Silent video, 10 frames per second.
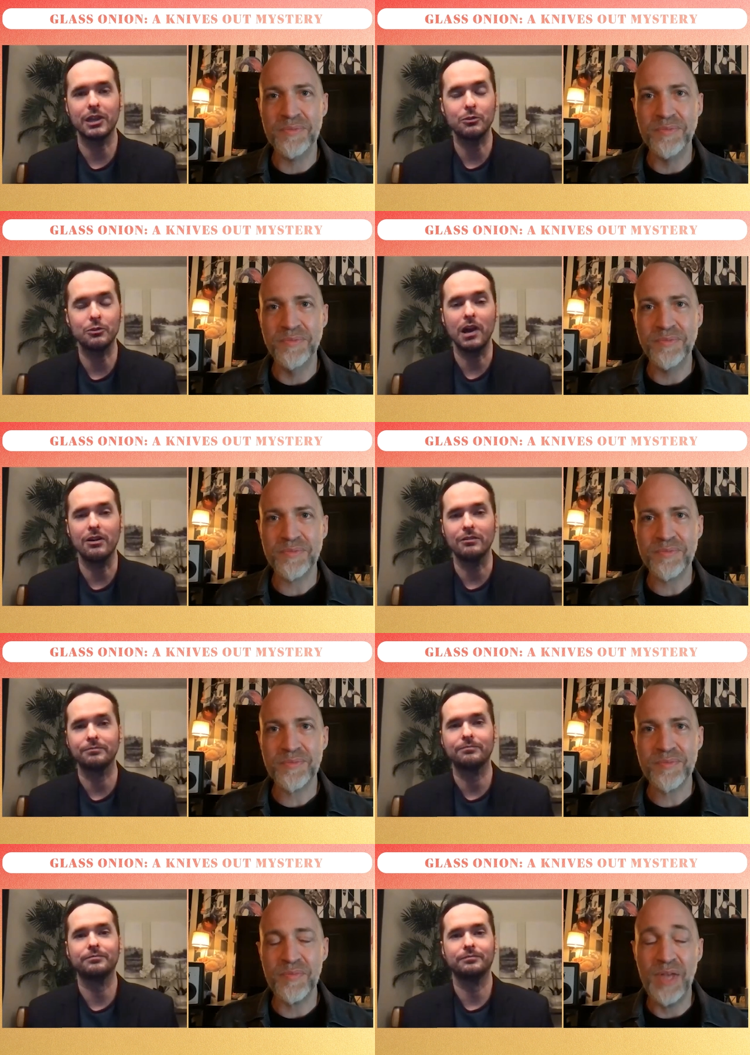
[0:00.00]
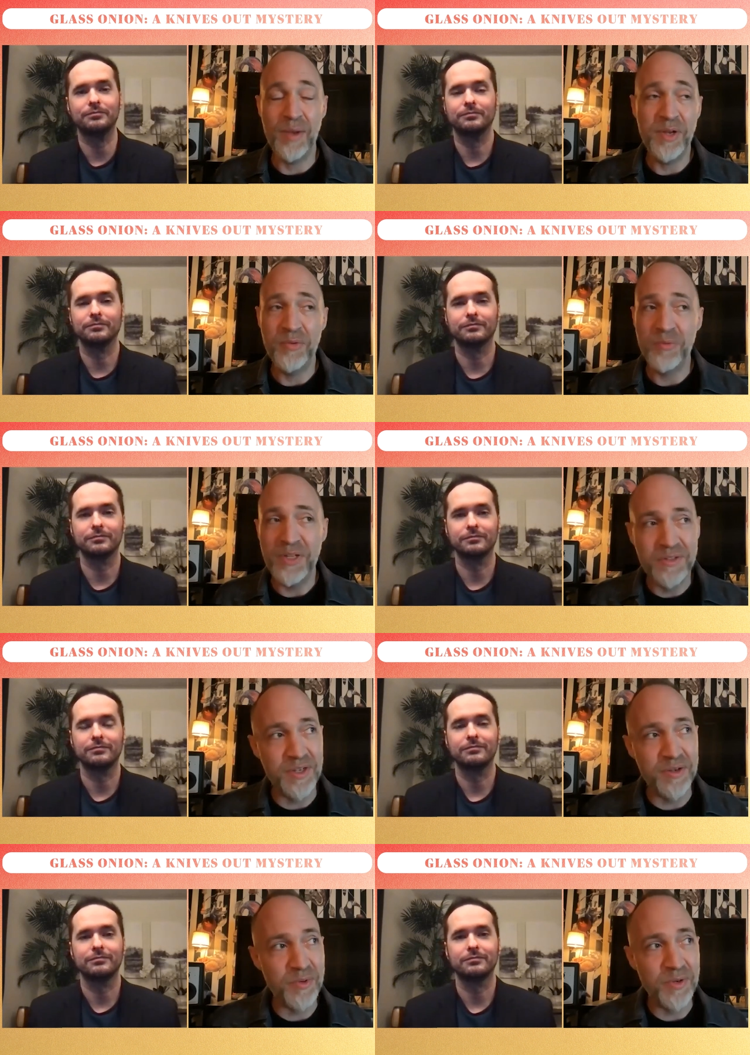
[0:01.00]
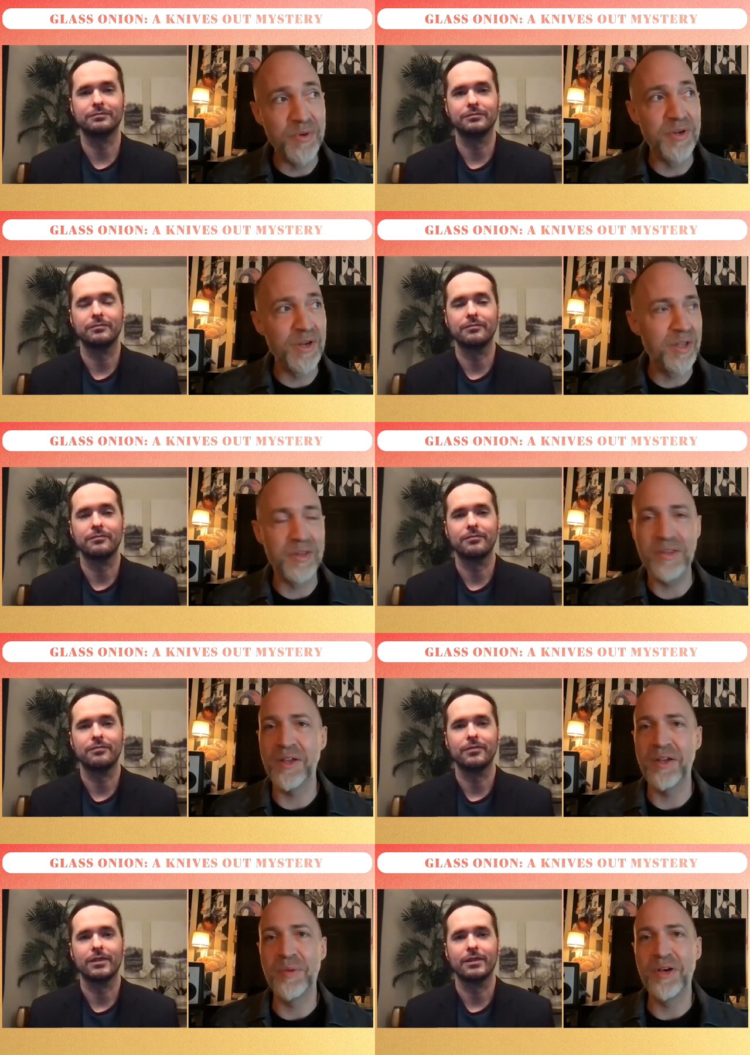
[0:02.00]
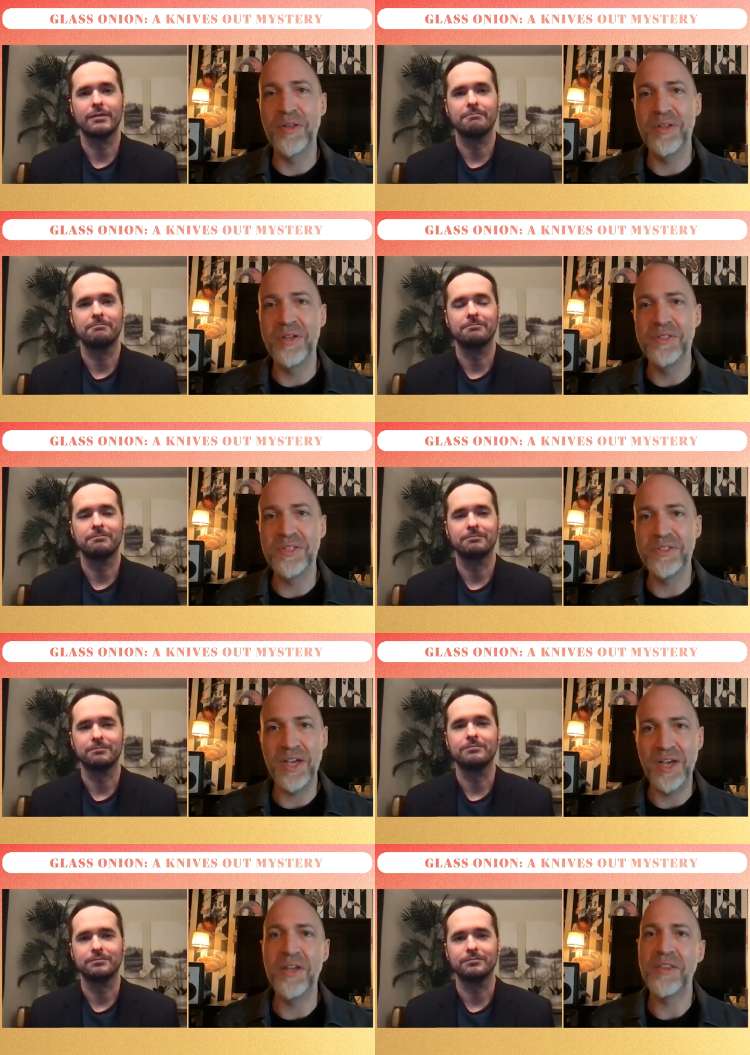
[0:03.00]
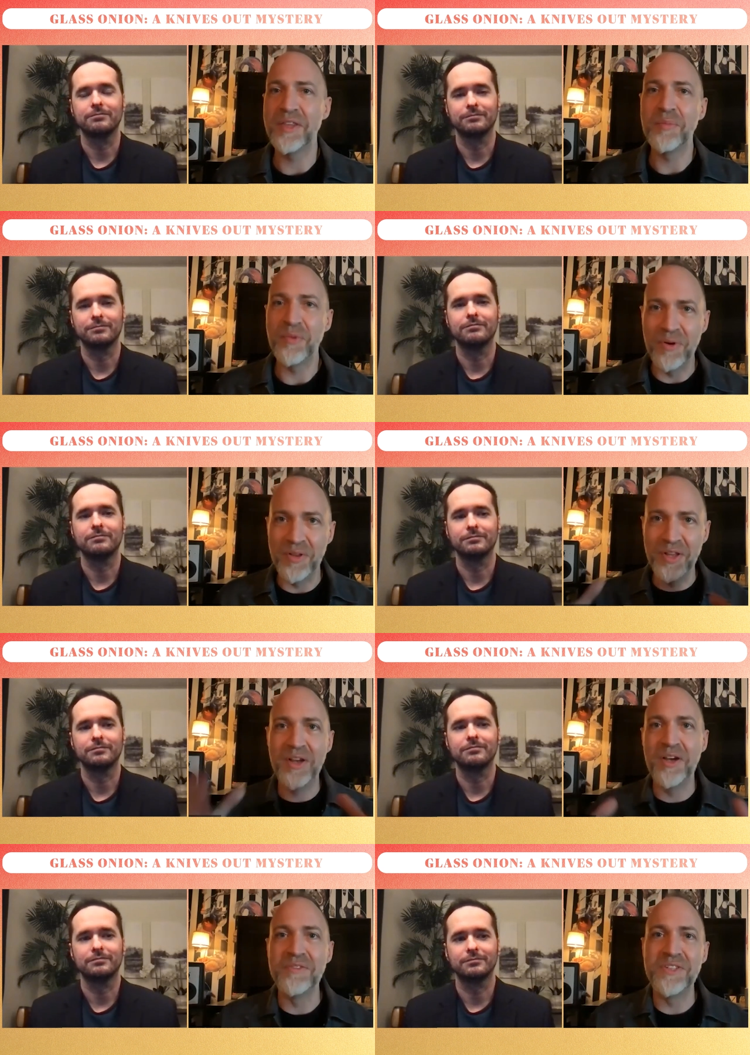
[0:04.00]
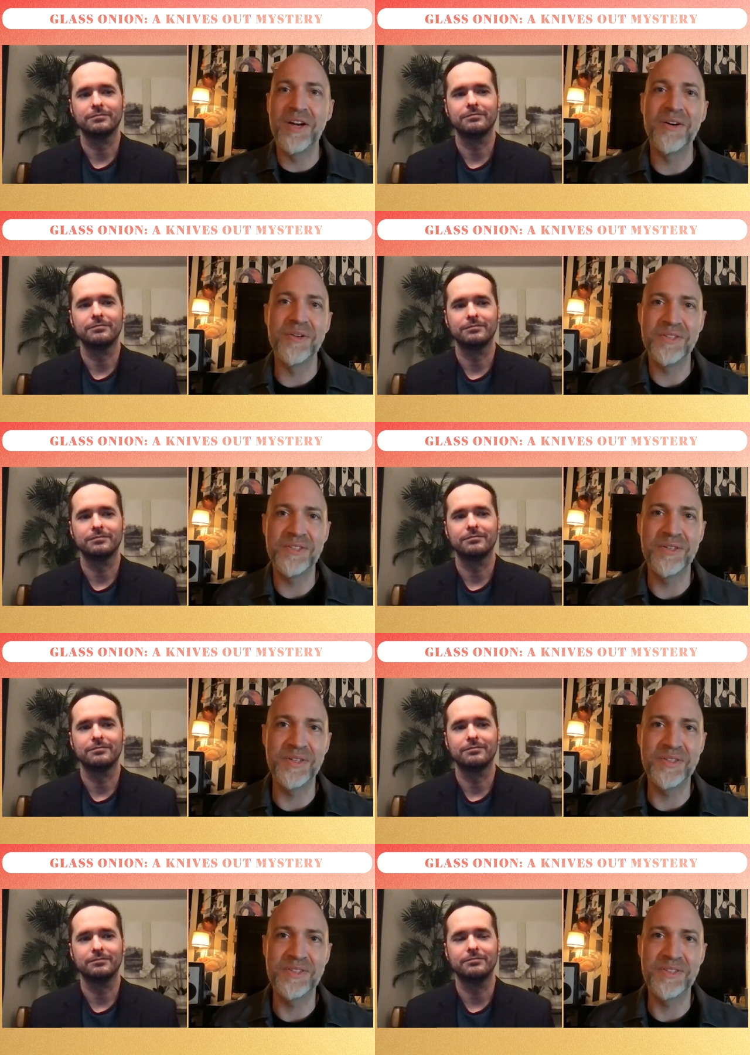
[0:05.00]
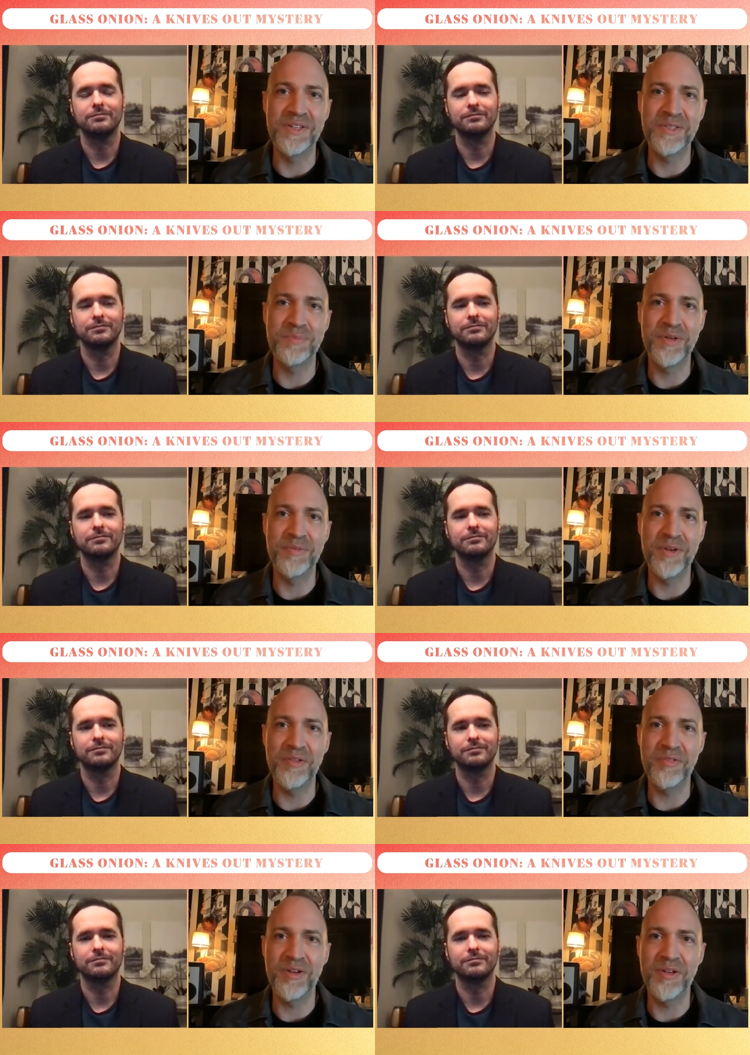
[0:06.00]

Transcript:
Speaker 1: as well?
Speaker 2: I mean, we did. We were not thinking about these as anything more than Knives Out. So it's mm-hmm. it's been really